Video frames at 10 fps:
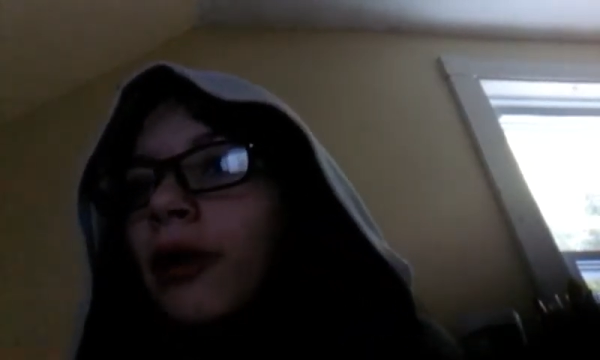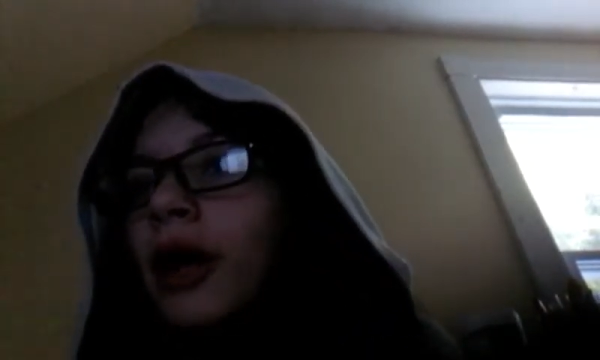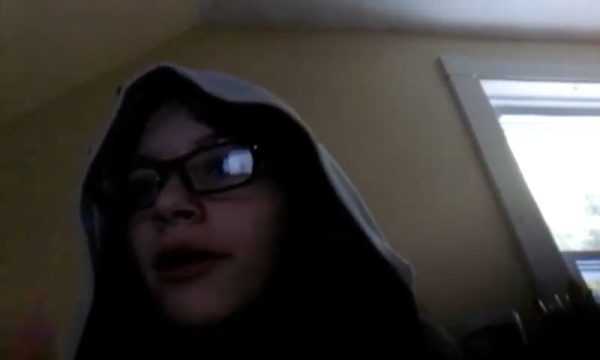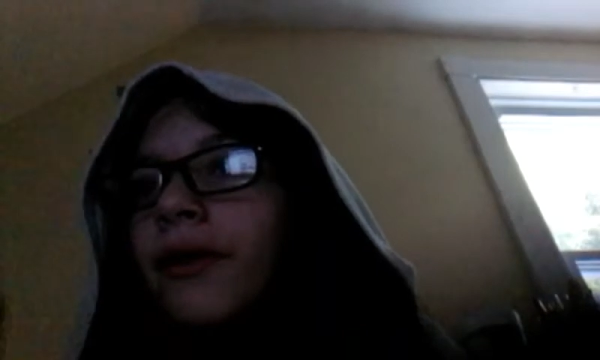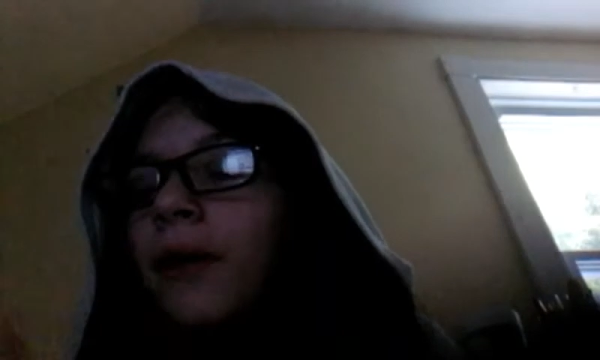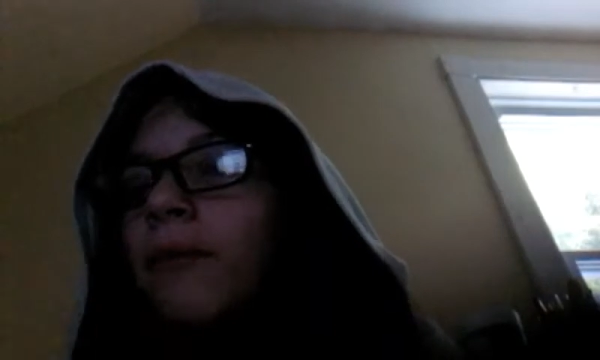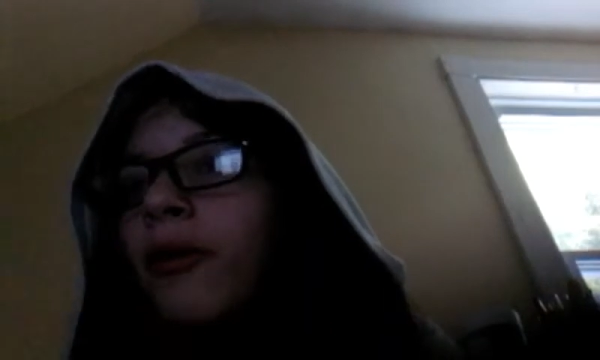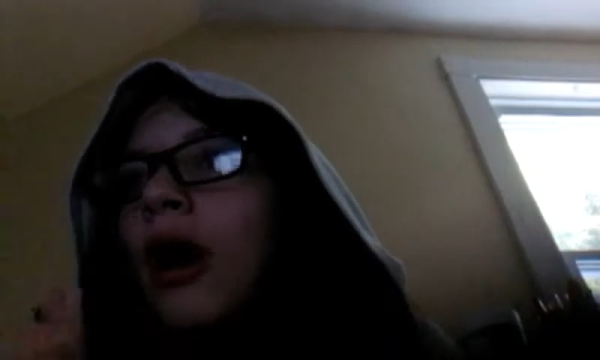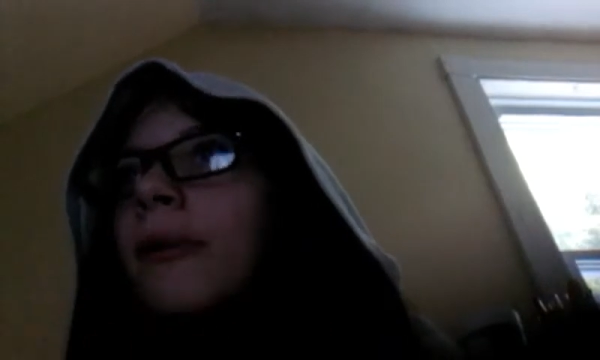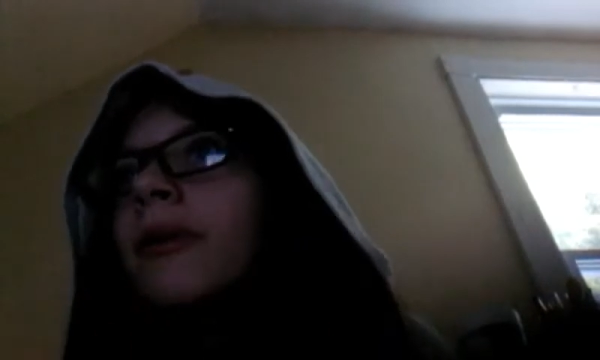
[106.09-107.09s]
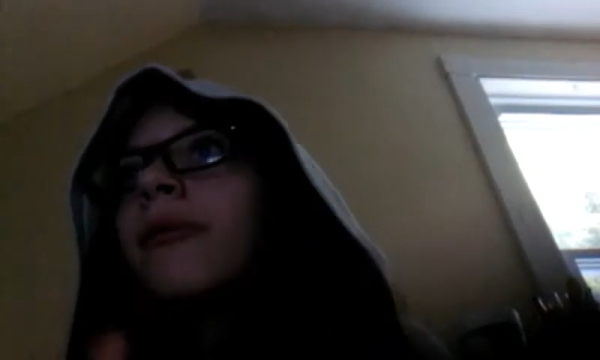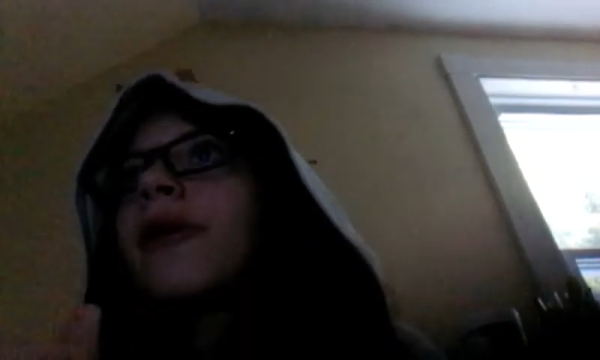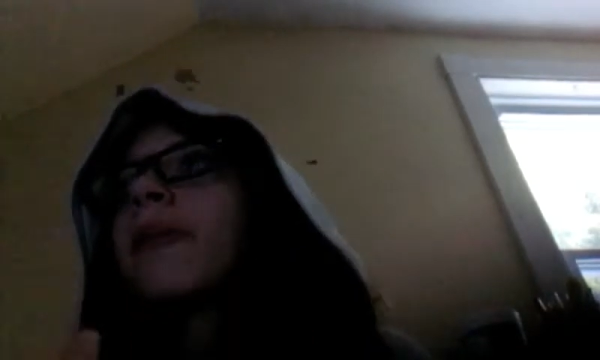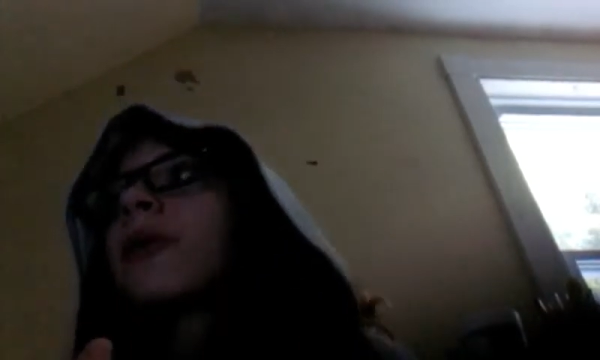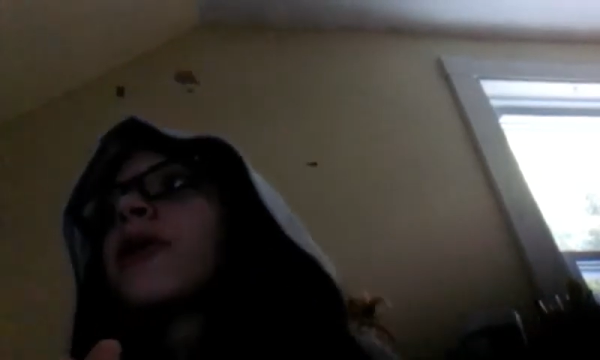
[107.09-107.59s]
Probably they probably won't
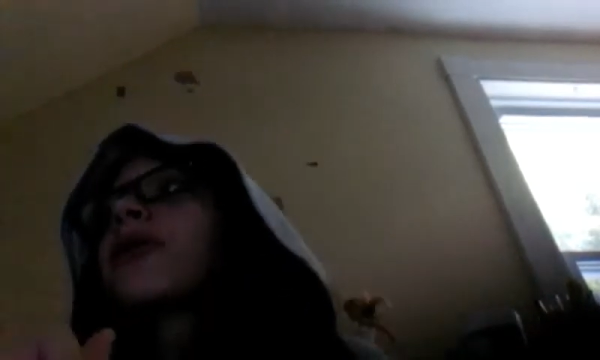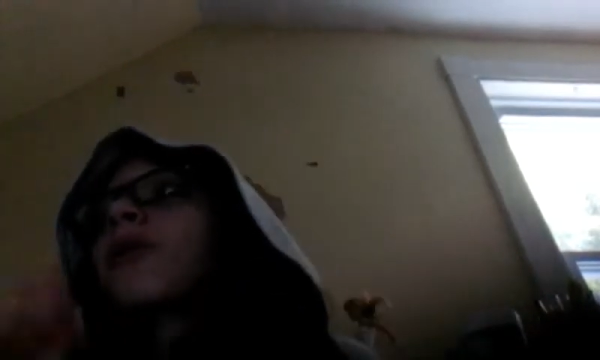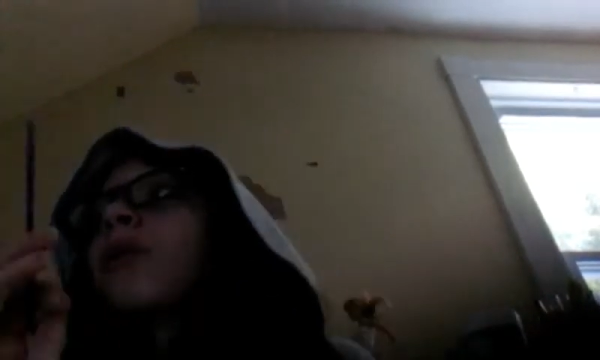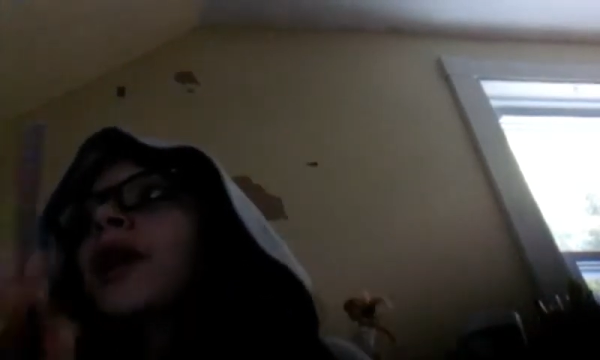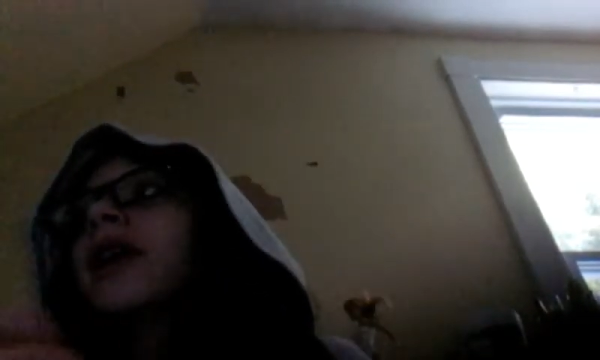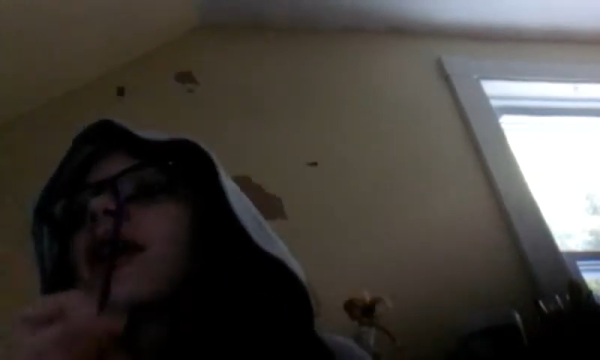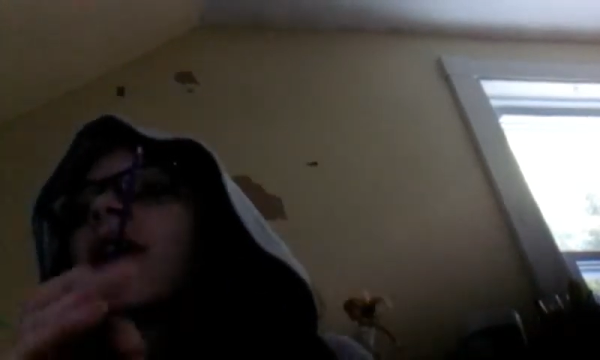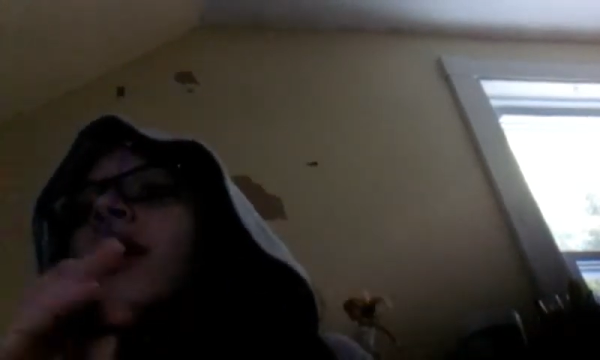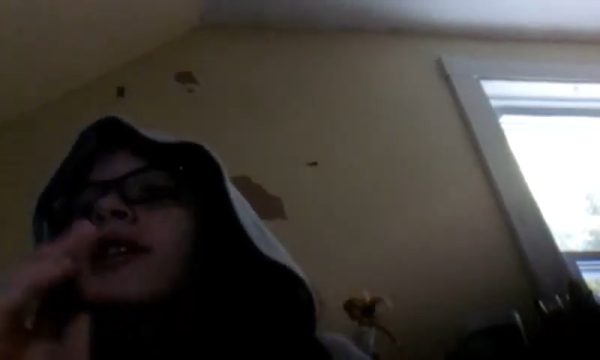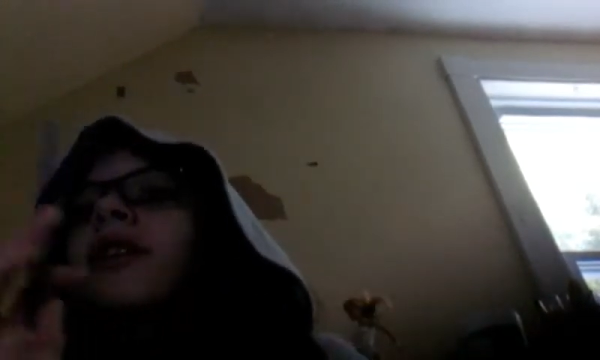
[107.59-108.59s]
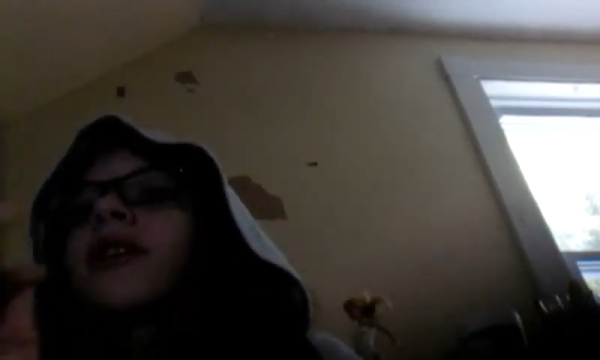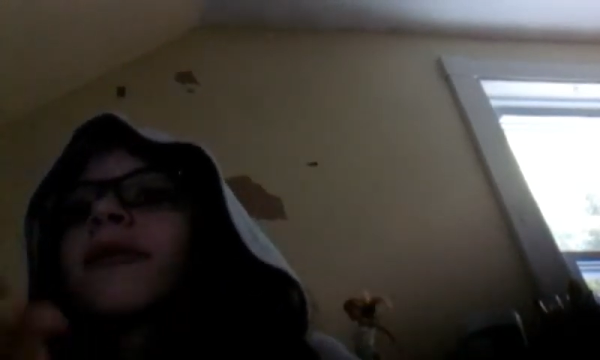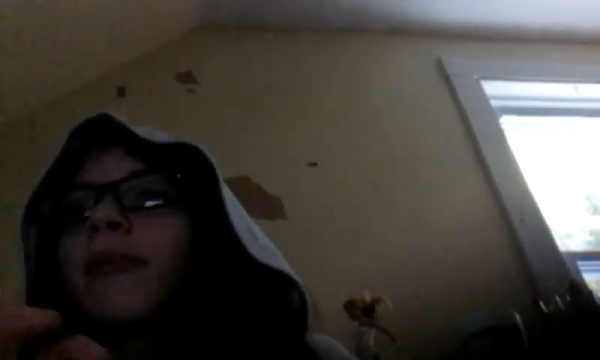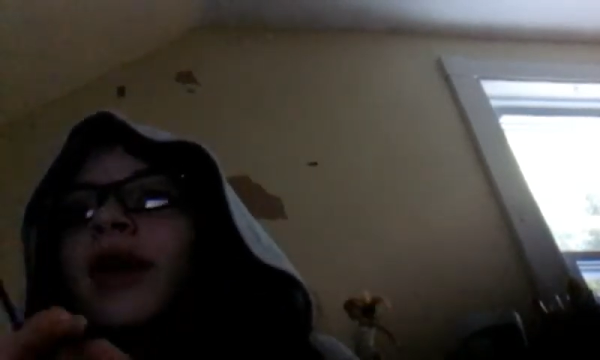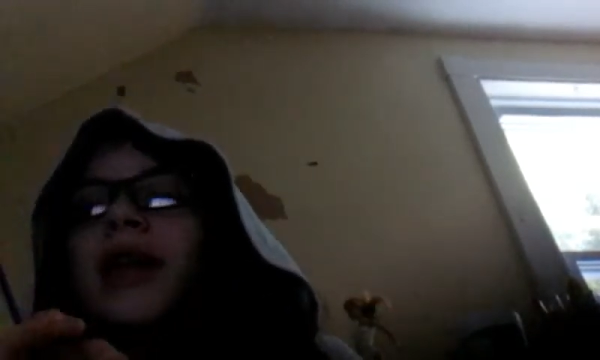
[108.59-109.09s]
be uploaded the week that
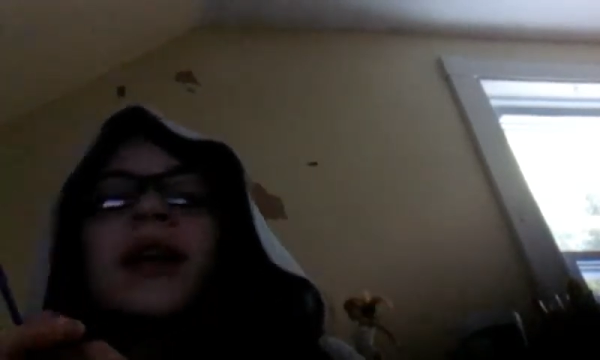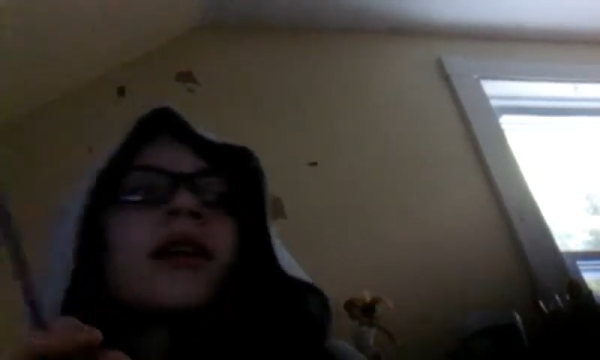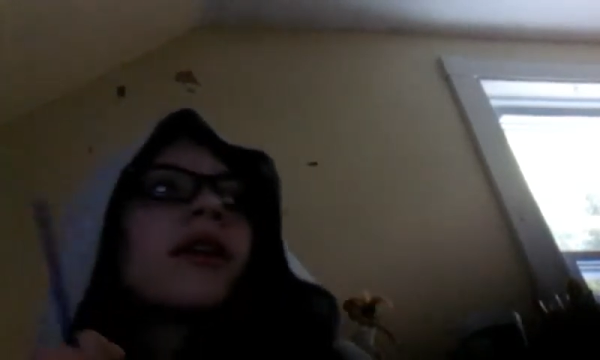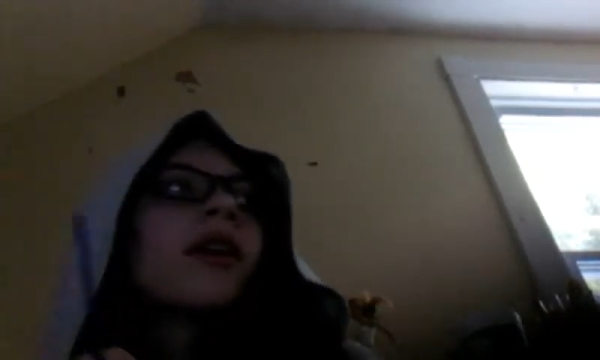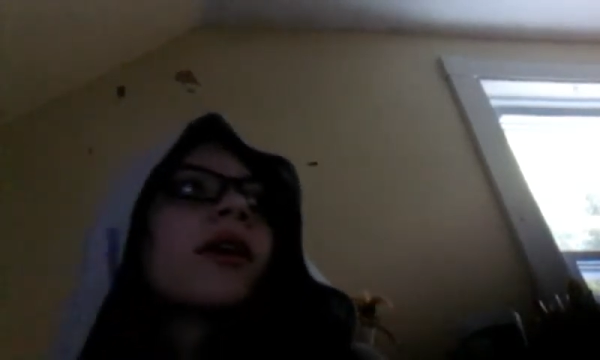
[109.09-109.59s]
they're made